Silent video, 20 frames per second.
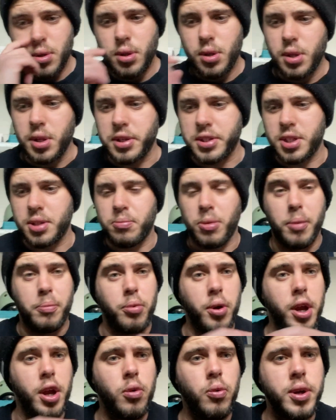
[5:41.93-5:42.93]
this is my
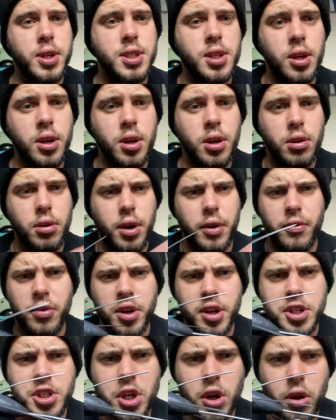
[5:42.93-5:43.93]
breakaway sinker. I've already
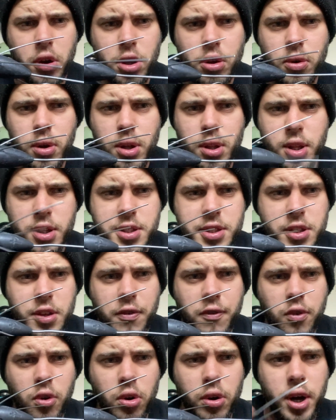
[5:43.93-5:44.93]
shown you it. This is a
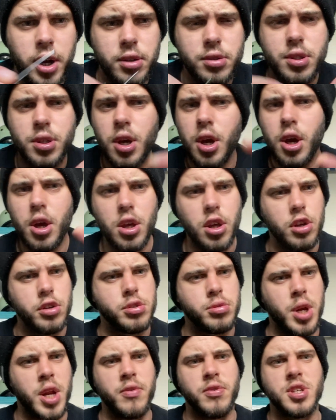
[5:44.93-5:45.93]
4-ounce. Use
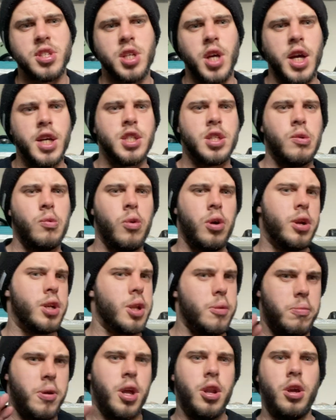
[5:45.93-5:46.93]
whatever size you want
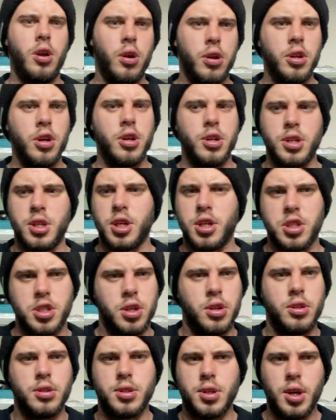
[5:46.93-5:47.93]
depending on your
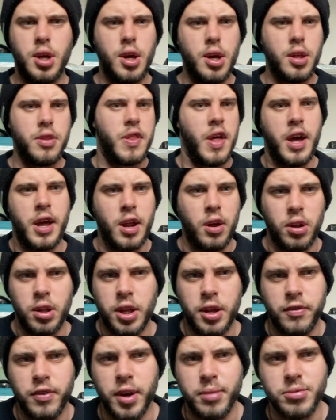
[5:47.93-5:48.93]
conditions. That I'll
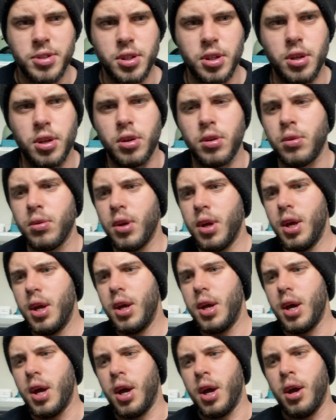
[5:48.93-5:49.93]
leave up to you.
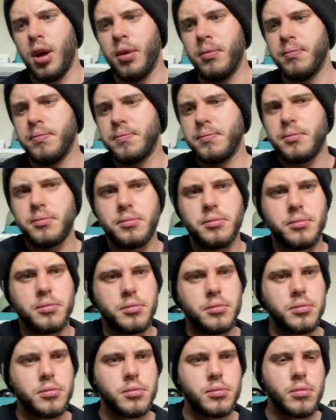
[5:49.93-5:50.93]

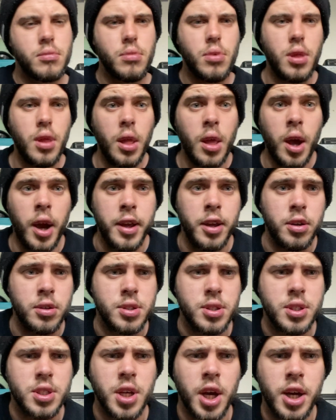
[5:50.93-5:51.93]
I use a
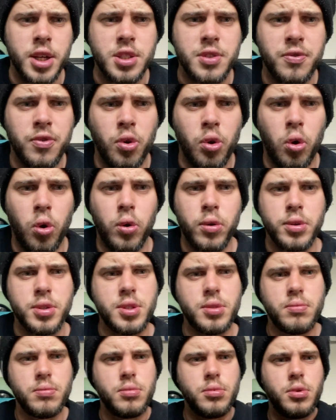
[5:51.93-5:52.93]
size 4
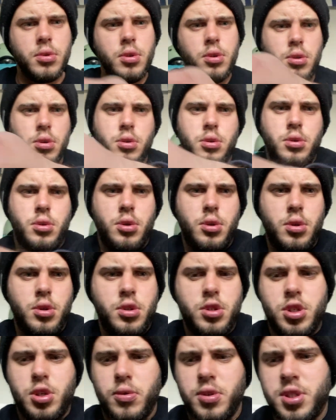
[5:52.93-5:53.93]

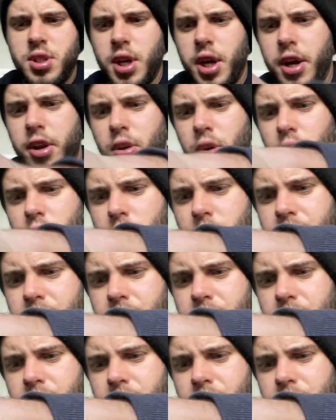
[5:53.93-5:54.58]
suicide hook,